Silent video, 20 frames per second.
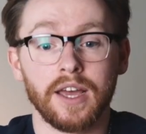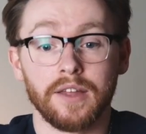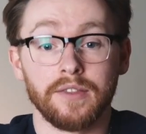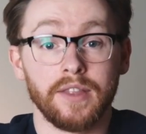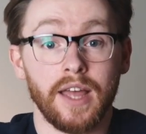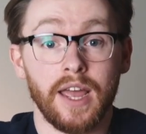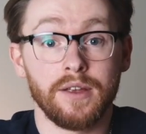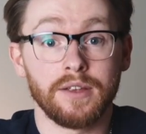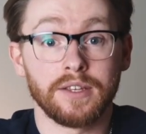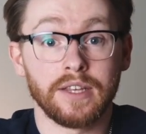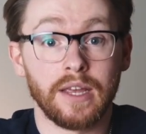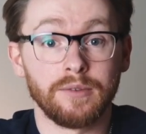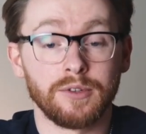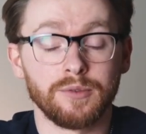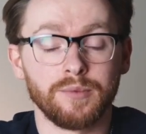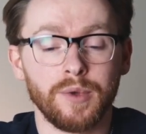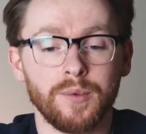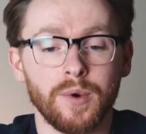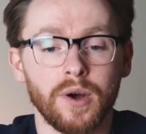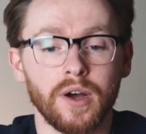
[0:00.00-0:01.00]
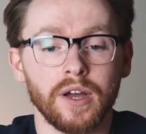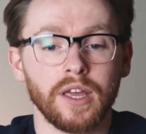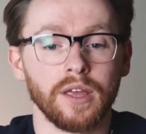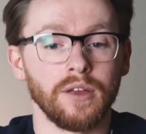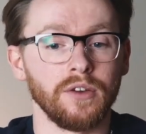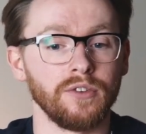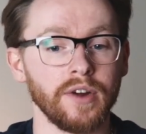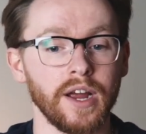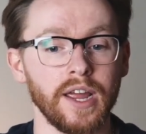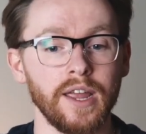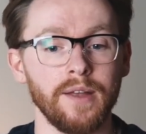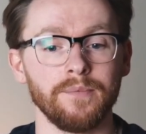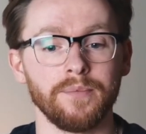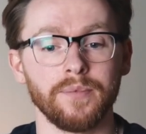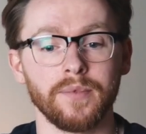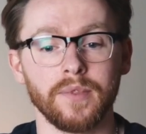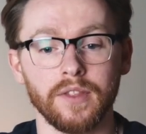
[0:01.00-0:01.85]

and they seem to be working great.